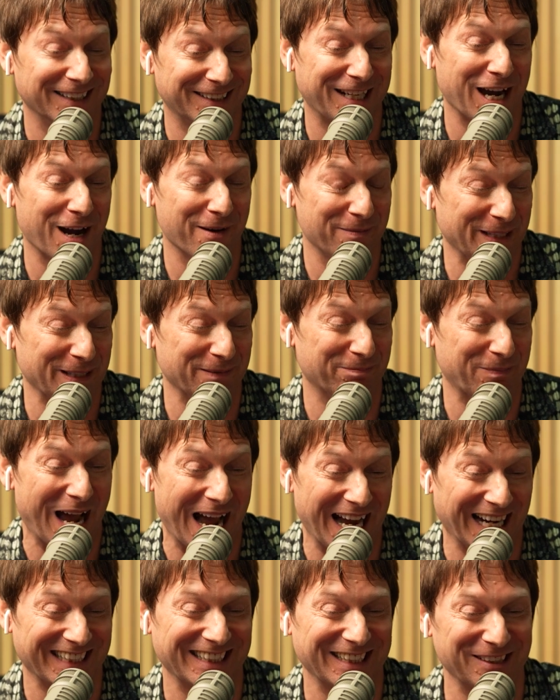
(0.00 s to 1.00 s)
and coming
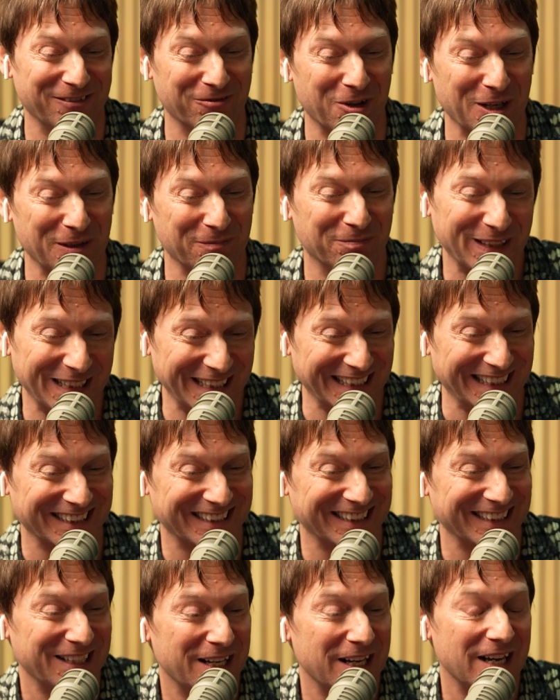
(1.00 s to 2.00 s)
back in one
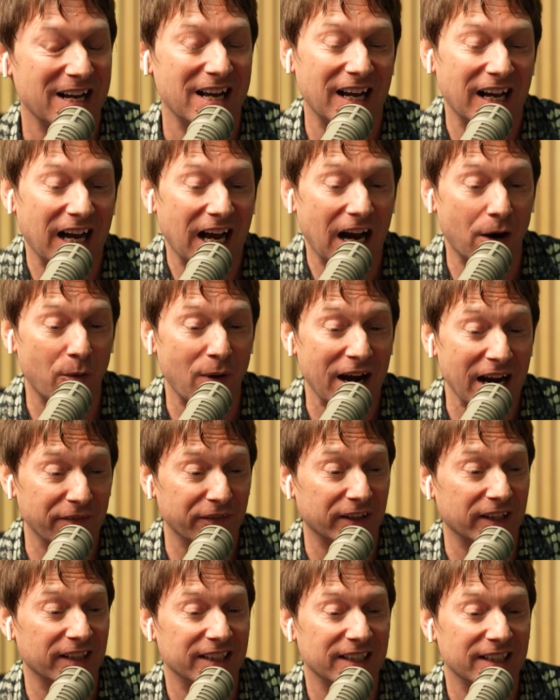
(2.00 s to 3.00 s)
piece.
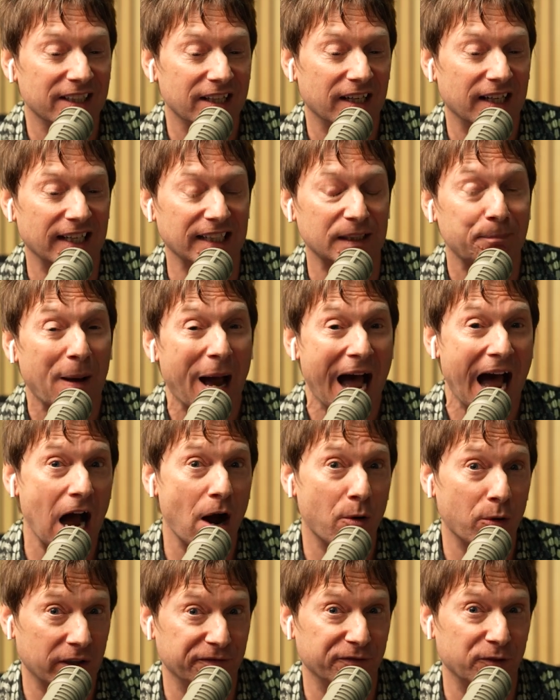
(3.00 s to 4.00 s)
However, as
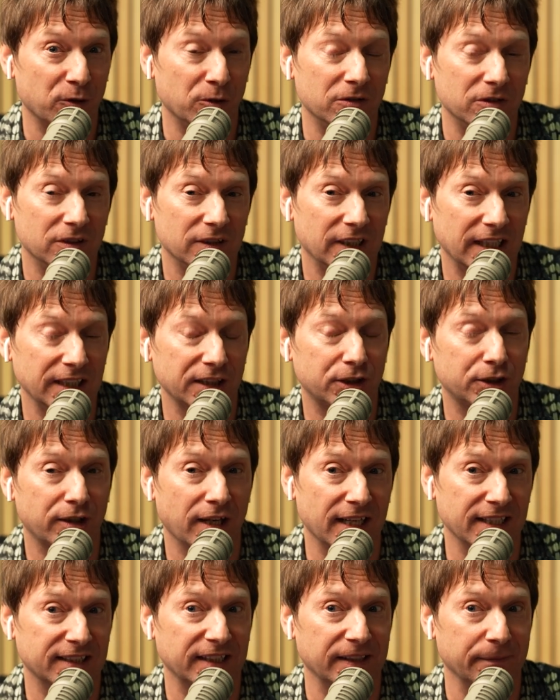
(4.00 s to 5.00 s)
powerful as
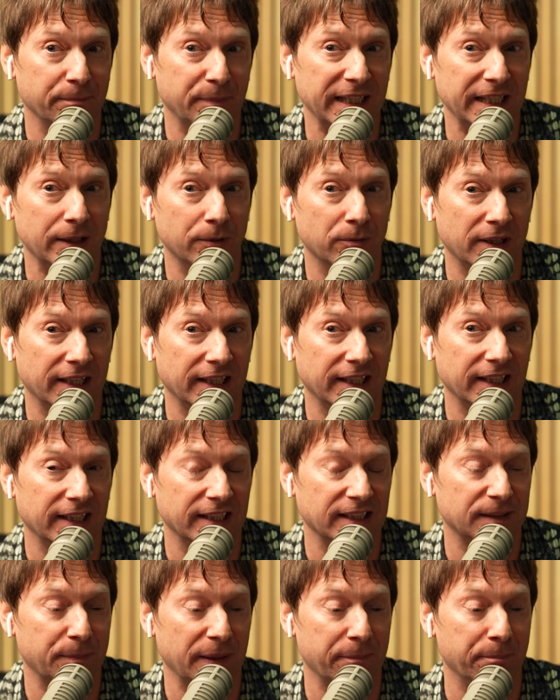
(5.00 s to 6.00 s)
trust can be when it
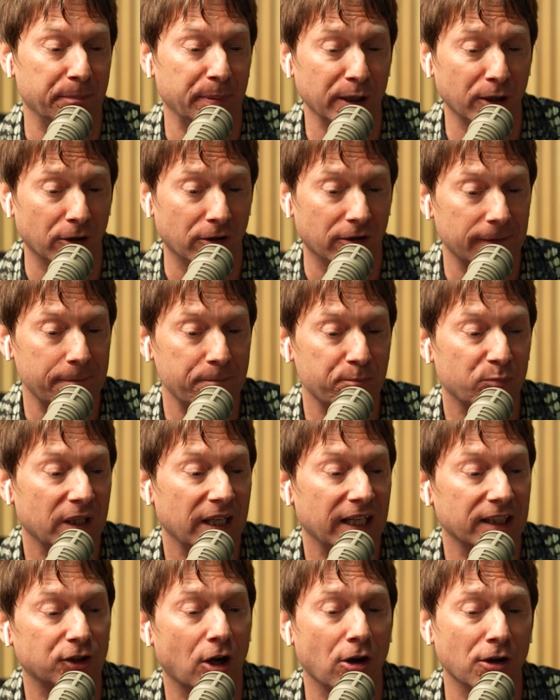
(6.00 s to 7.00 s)
has been built,
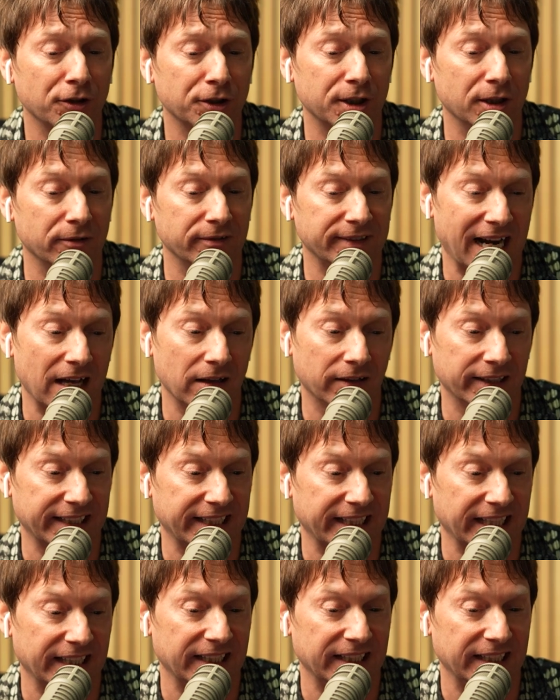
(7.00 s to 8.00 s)
it's also
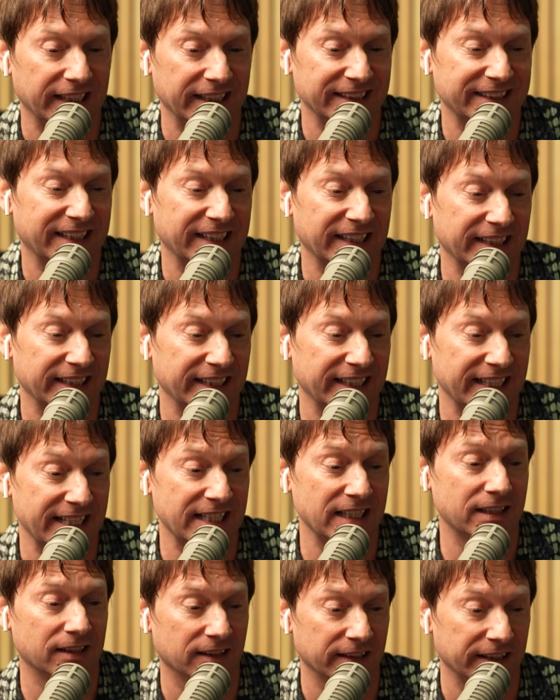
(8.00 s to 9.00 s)
delicate and can
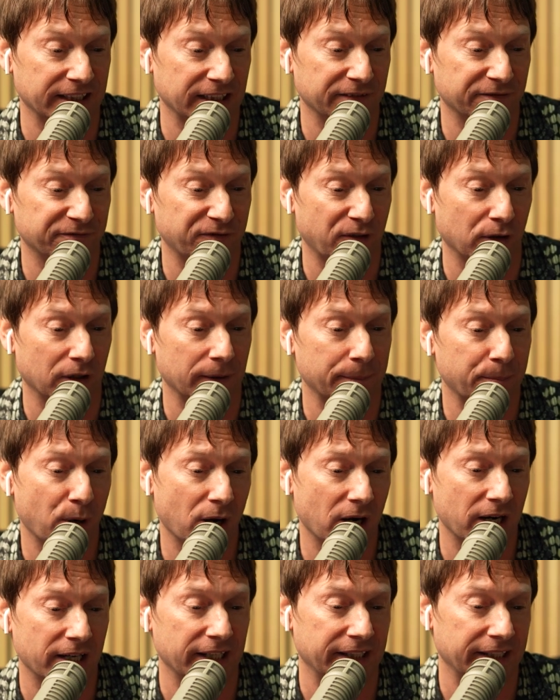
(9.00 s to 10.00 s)
easily fall
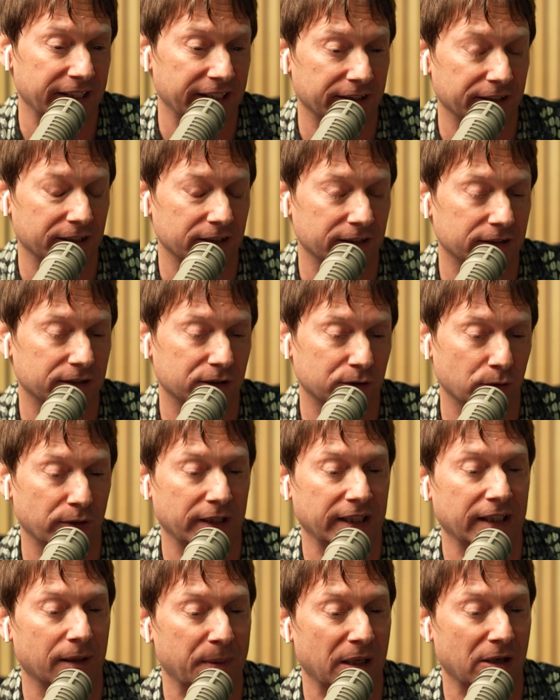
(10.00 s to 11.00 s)
apart. And in the
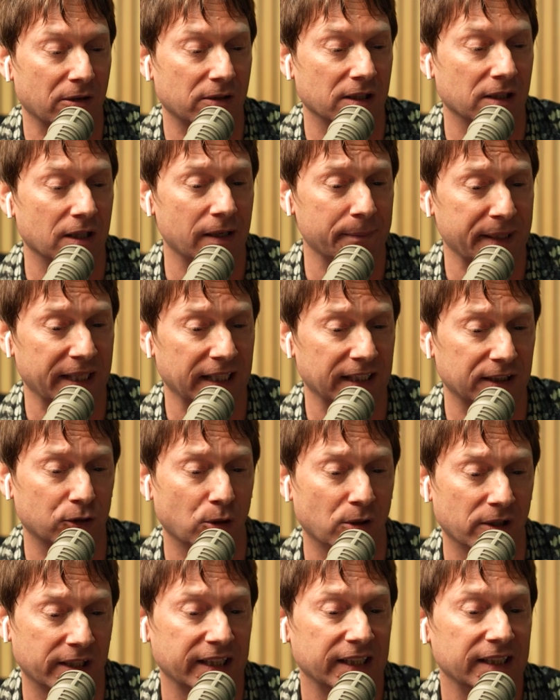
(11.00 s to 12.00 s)
story about Columbia, it
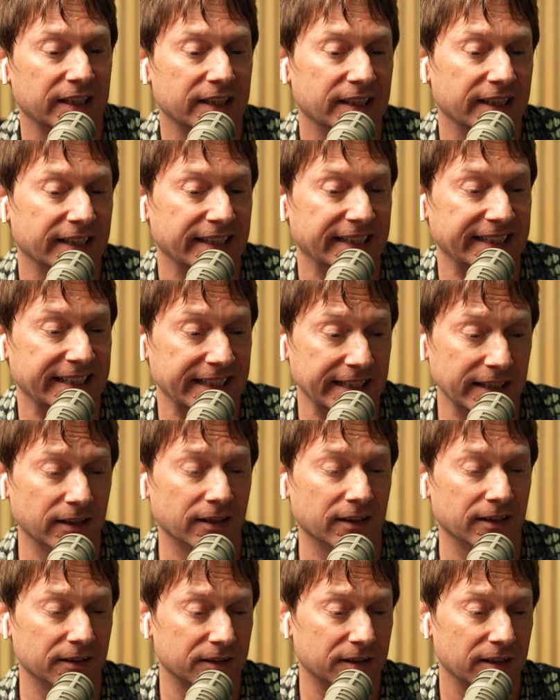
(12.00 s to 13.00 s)
took
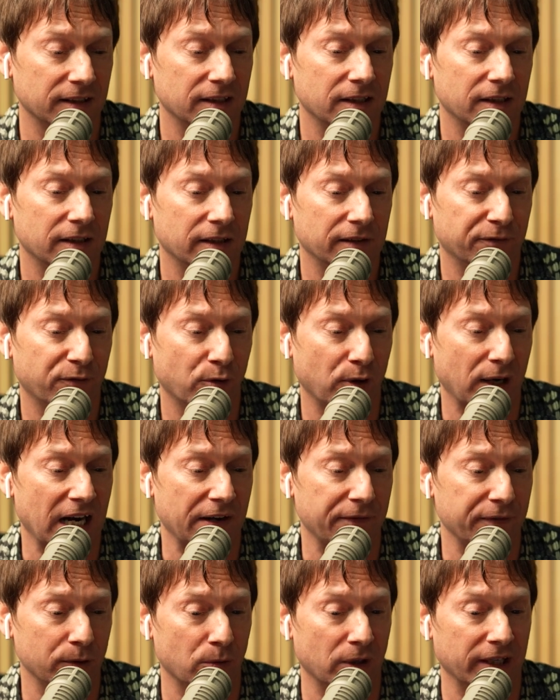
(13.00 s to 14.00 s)
years for
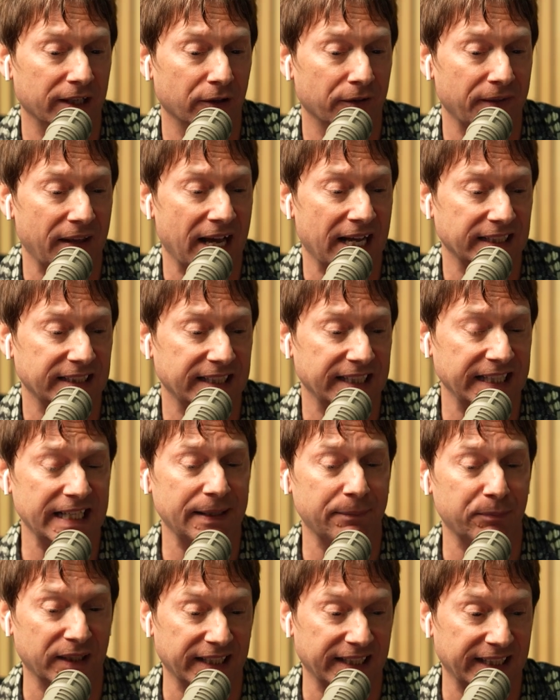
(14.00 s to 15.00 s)
everyone on that
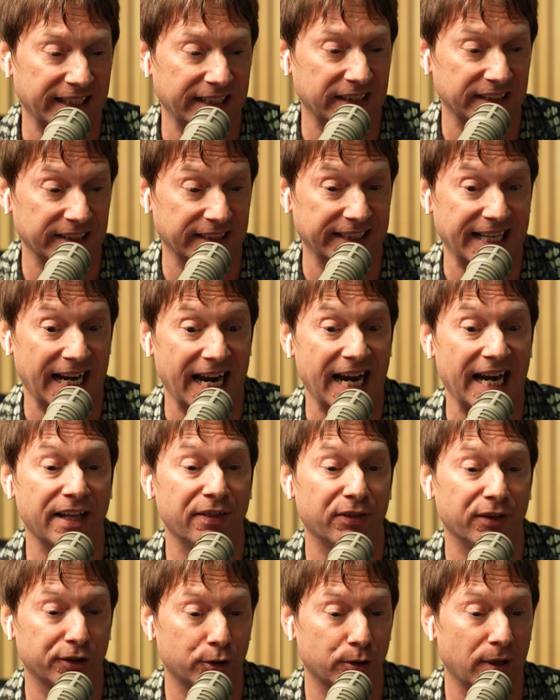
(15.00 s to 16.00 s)
team to, to
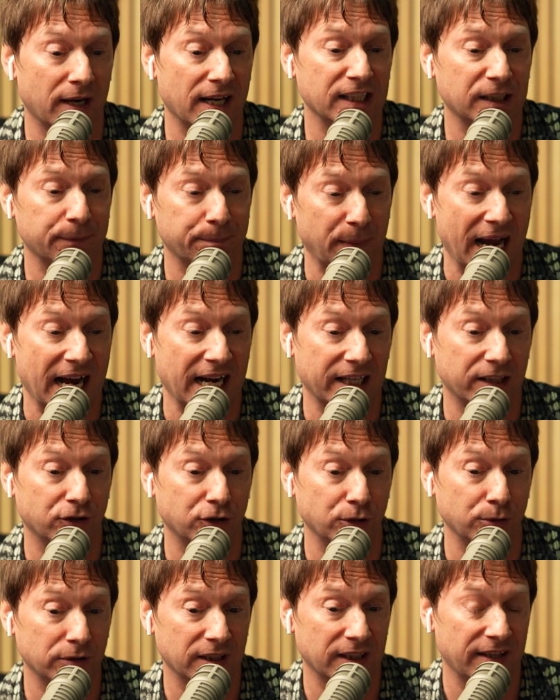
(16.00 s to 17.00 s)
gain the trust back
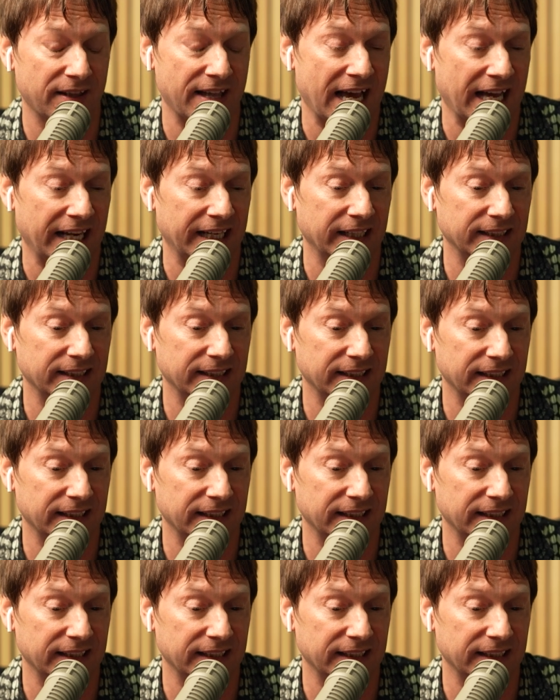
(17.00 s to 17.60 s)
due to that